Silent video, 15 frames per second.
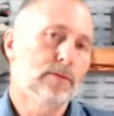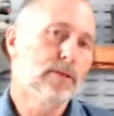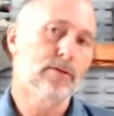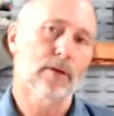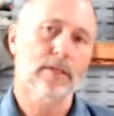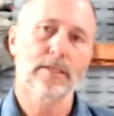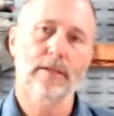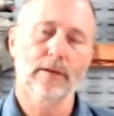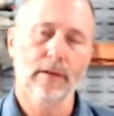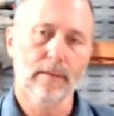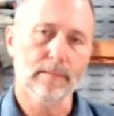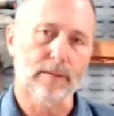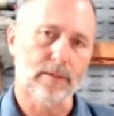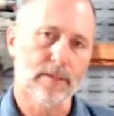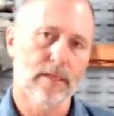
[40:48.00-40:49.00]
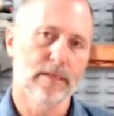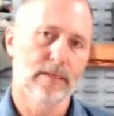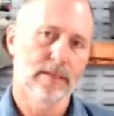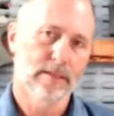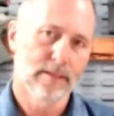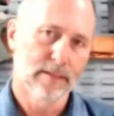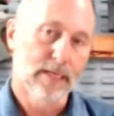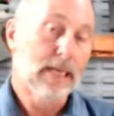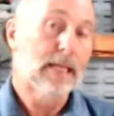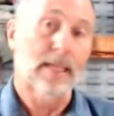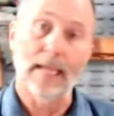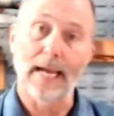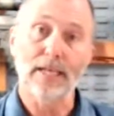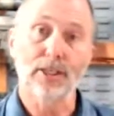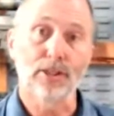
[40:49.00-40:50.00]
crushed our numbers.
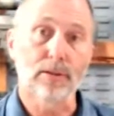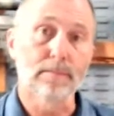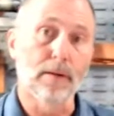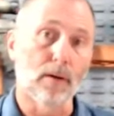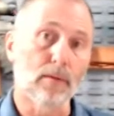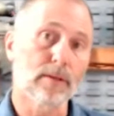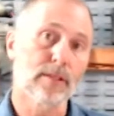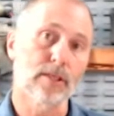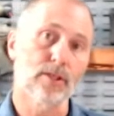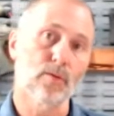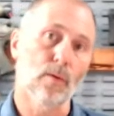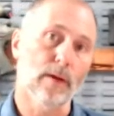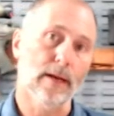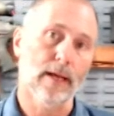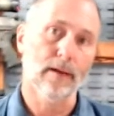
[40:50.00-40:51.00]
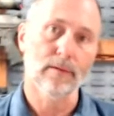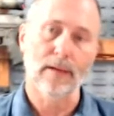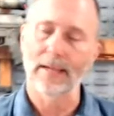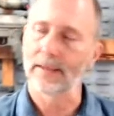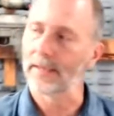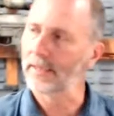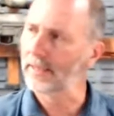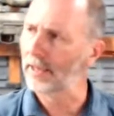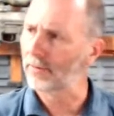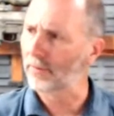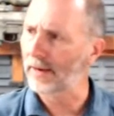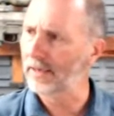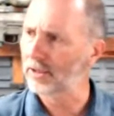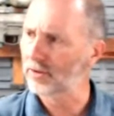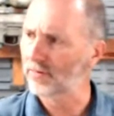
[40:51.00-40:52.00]
Last year, bonuses went out. I think they
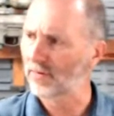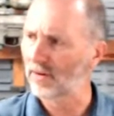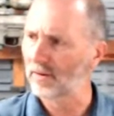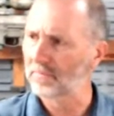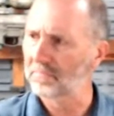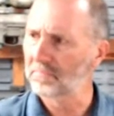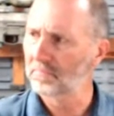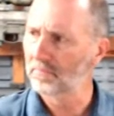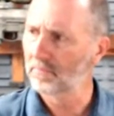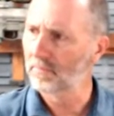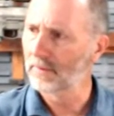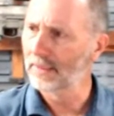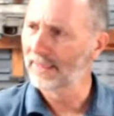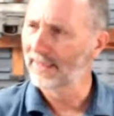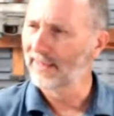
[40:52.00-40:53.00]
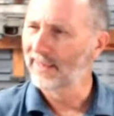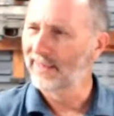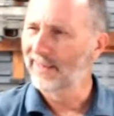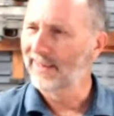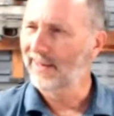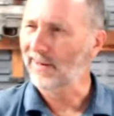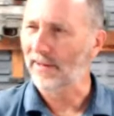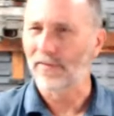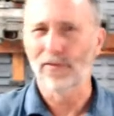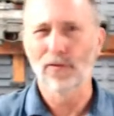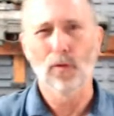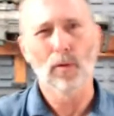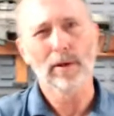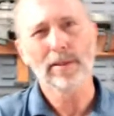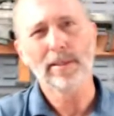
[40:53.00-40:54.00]
range from like
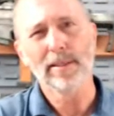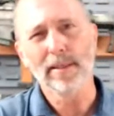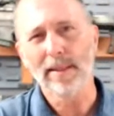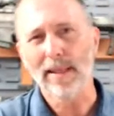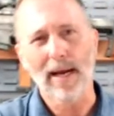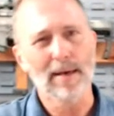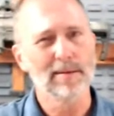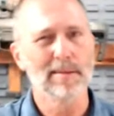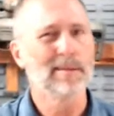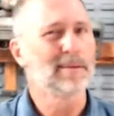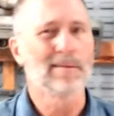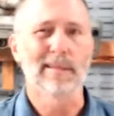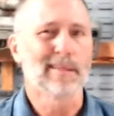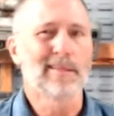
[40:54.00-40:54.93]
14,000 to like